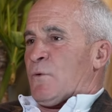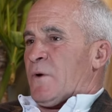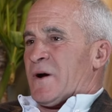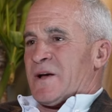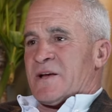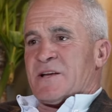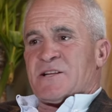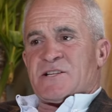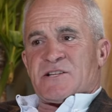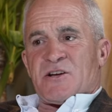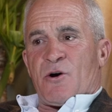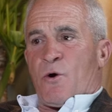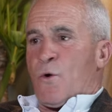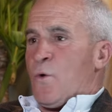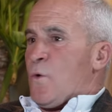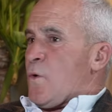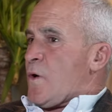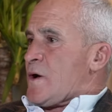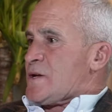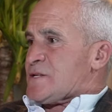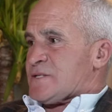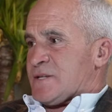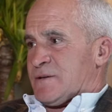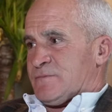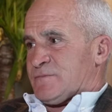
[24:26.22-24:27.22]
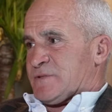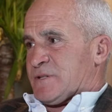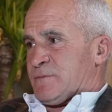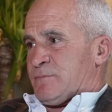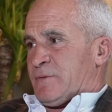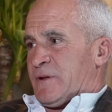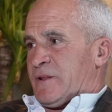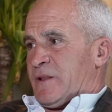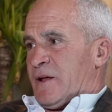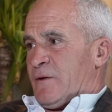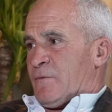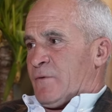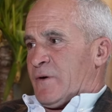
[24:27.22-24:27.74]
It always seems to be
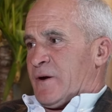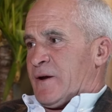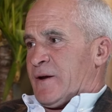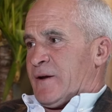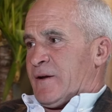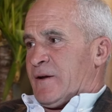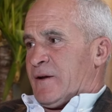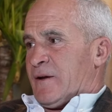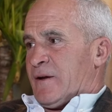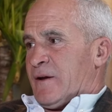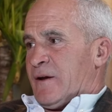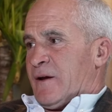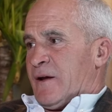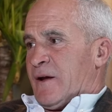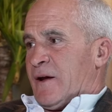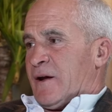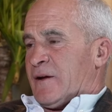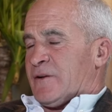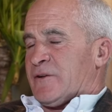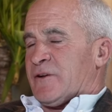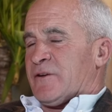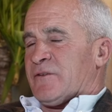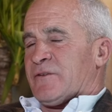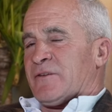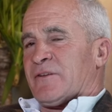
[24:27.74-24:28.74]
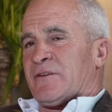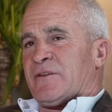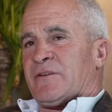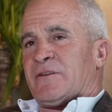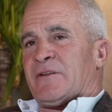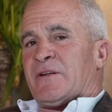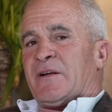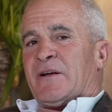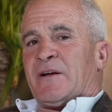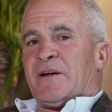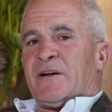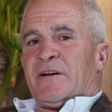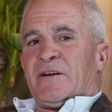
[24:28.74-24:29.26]
that way. And you
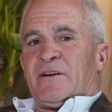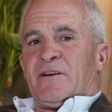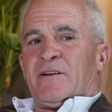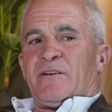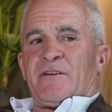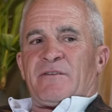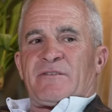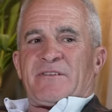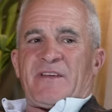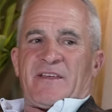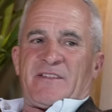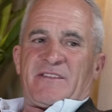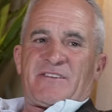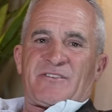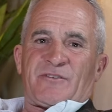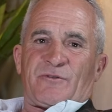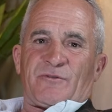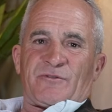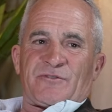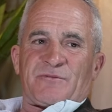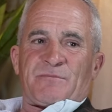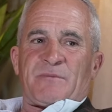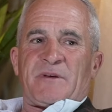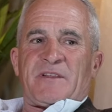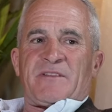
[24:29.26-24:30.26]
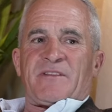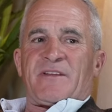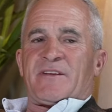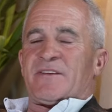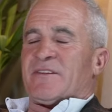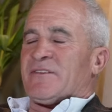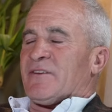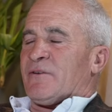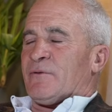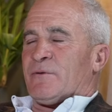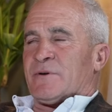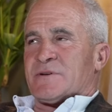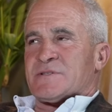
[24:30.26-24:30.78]
say this horse bit that
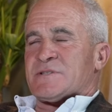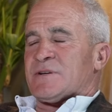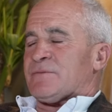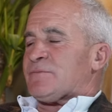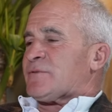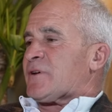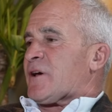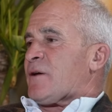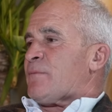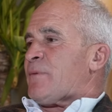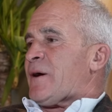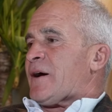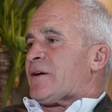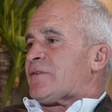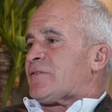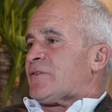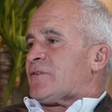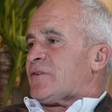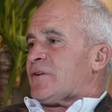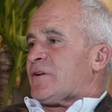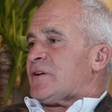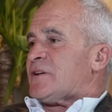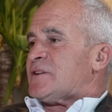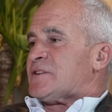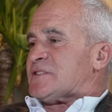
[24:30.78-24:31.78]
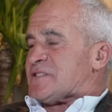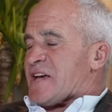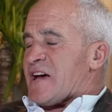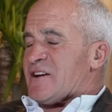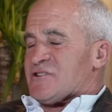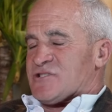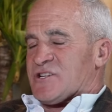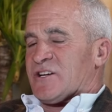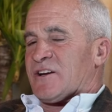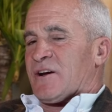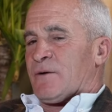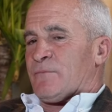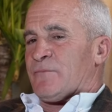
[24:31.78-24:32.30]
you always seem to go back to. It
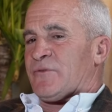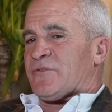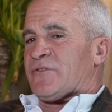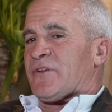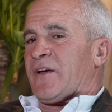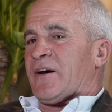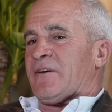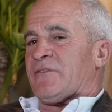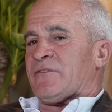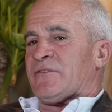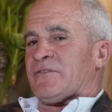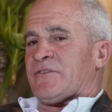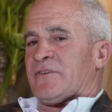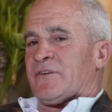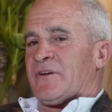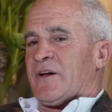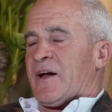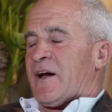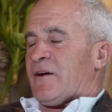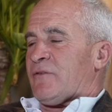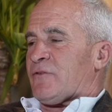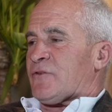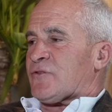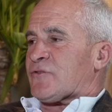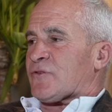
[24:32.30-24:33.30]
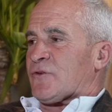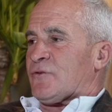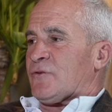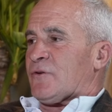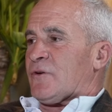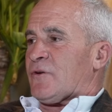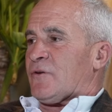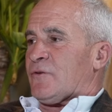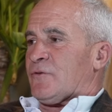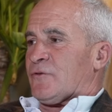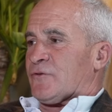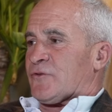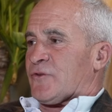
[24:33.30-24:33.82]
actually comes down to how the
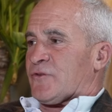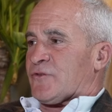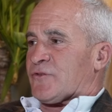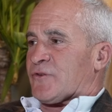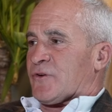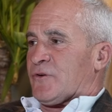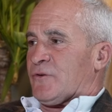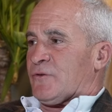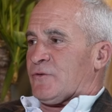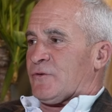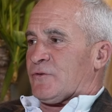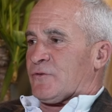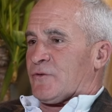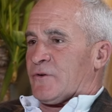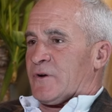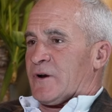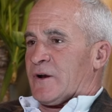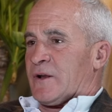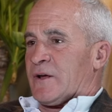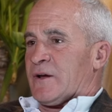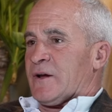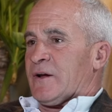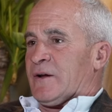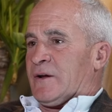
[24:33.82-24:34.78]
horse is schooled, really.